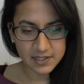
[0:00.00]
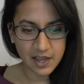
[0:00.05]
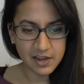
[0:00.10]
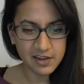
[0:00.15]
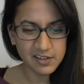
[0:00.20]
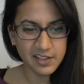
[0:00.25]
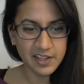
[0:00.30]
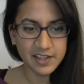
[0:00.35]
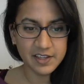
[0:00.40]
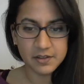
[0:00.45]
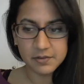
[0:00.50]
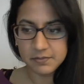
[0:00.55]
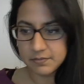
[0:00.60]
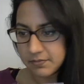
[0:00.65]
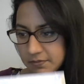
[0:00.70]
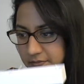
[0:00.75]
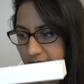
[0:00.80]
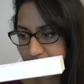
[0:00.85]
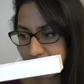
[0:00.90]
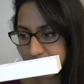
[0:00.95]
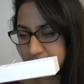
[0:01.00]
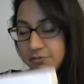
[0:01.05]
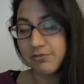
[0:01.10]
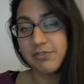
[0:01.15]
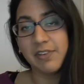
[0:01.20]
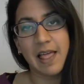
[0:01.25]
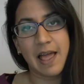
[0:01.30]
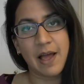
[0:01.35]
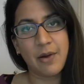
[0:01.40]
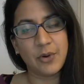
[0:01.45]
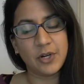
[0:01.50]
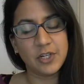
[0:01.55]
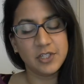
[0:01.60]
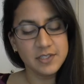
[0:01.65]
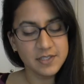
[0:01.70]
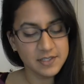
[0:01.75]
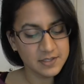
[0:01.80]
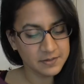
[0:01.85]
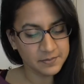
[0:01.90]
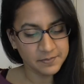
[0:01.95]
kind of like
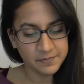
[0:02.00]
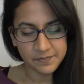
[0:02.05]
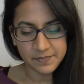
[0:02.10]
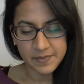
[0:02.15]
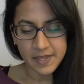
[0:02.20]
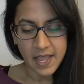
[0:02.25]
flowers.